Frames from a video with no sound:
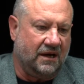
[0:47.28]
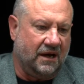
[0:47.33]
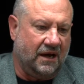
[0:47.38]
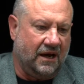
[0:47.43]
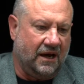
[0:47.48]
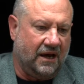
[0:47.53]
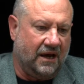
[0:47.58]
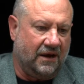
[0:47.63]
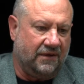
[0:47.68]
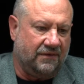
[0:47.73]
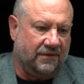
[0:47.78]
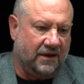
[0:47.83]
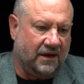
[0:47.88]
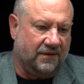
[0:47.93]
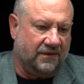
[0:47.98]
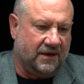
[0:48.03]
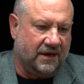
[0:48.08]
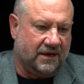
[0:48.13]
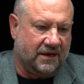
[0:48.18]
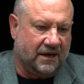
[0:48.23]
and
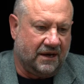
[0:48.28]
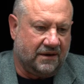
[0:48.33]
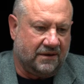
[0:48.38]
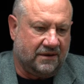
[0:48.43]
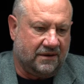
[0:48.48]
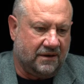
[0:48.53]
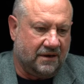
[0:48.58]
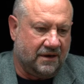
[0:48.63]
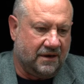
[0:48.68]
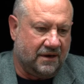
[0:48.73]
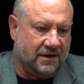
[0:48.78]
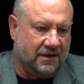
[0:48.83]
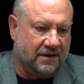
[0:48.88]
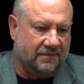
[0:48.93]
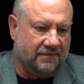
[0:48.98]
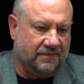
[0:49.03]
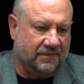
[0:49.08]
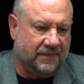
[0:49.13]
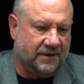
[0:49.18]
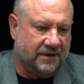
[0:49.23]
then they get
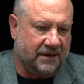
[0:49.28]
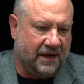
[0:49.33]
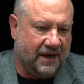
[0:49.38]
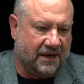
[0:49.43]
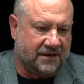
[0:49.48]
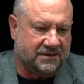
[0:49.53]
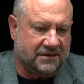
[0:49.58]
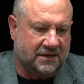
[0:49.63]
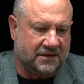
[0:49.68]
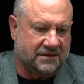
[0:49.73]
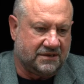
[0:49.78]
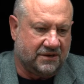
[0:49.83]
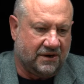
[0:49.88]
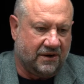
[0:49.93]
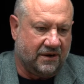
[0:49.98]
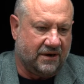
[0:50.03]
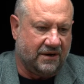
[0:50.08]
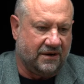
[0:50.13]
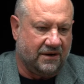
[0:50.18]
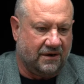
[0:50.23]
the assay
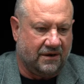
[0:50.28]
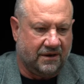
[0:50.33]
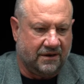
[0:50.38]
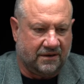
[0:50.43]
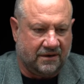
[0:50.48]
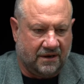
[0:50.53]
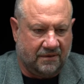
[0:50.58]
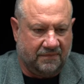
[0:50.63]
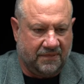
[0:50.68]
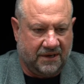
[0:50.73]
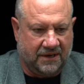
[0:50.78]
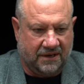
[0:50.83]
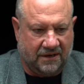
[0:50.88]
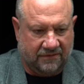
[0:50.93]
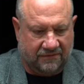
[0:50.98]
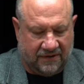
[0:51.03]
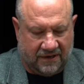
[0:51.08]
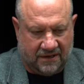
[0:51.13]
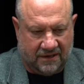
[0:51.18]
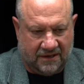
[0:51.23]
started on a big
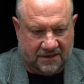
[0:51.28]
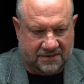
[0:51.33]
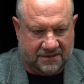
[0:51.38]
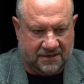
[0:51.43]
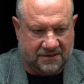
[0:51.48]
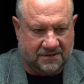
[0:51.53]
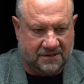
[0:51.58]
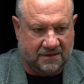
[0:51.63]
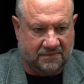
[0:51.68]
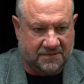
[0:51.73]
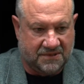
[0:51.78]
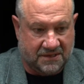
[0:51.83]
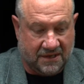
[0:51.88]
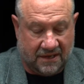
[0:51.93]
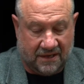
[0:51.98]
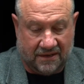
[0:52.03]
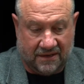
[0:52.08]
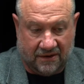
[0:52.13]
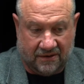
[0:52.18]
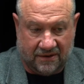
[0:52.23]
infinity system
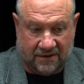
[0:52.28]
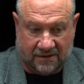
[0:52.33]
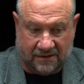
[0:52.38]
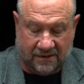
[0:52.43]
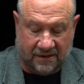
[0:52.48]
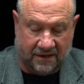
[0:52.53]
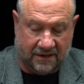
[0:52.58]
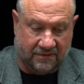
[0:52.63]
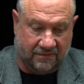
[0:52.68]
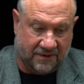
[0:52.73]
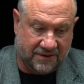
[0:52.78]
sitting there in the clinic,